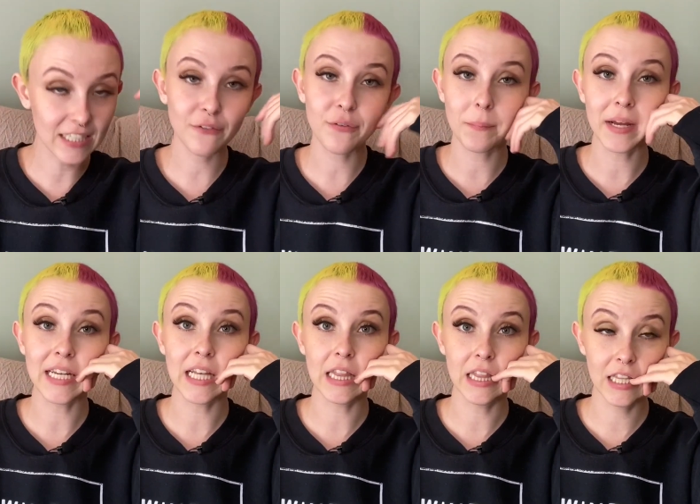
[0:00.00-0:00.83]
it for
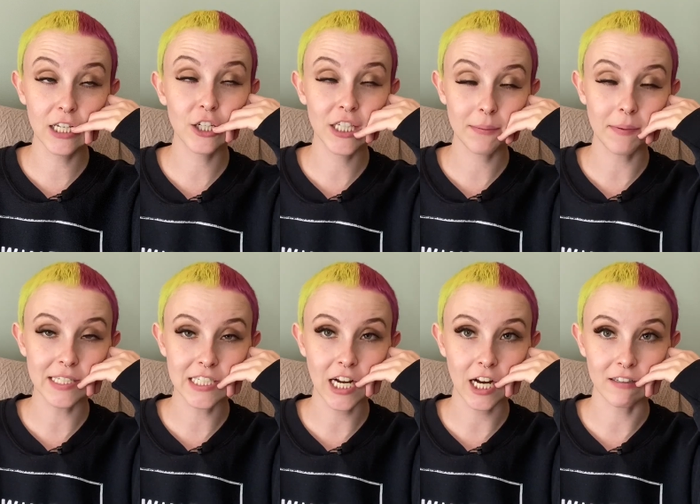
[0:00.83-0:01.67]
literally my
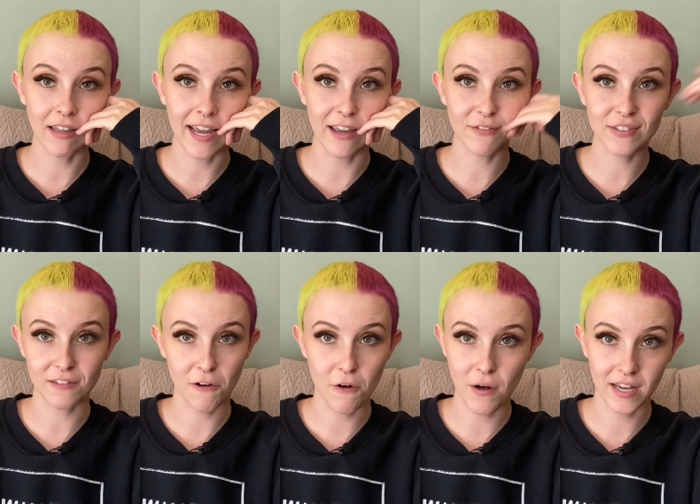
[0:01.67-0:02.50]
entire life,
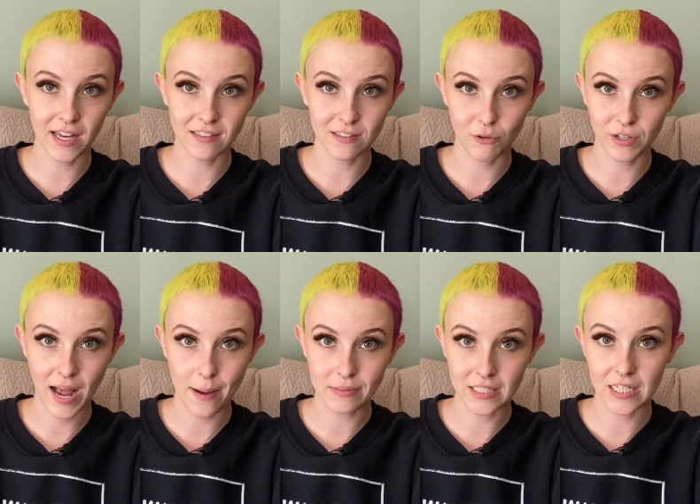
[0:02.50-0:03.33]
so I guess old
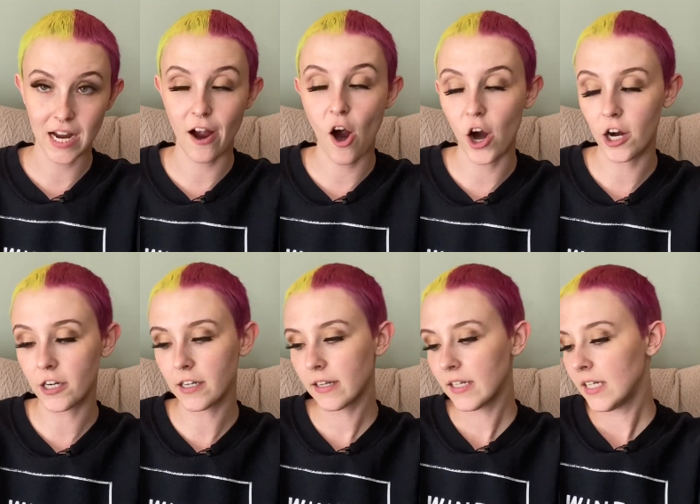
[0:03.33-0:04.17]
habits die
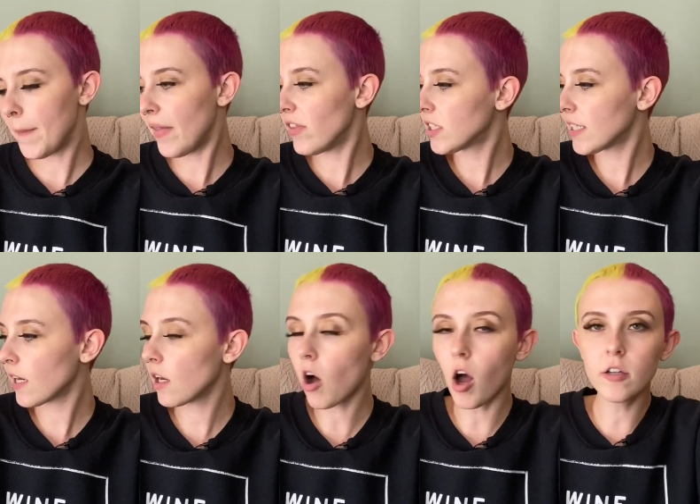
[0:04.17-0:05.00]
hard. And the
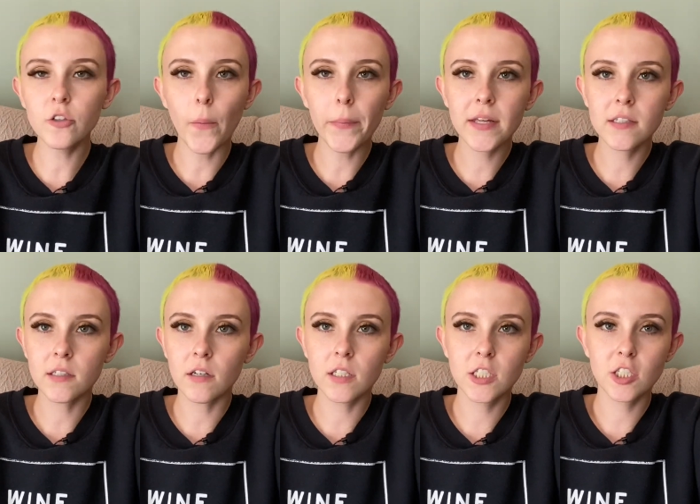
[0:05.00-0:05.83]
second con, no big
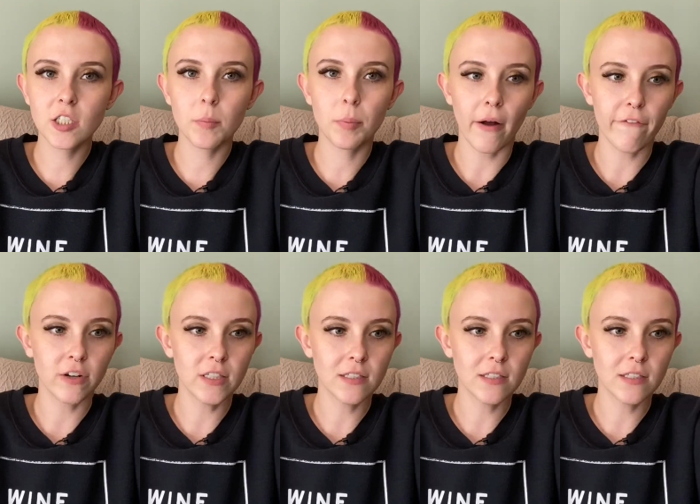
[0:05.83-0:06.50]
deal, it's just a preference.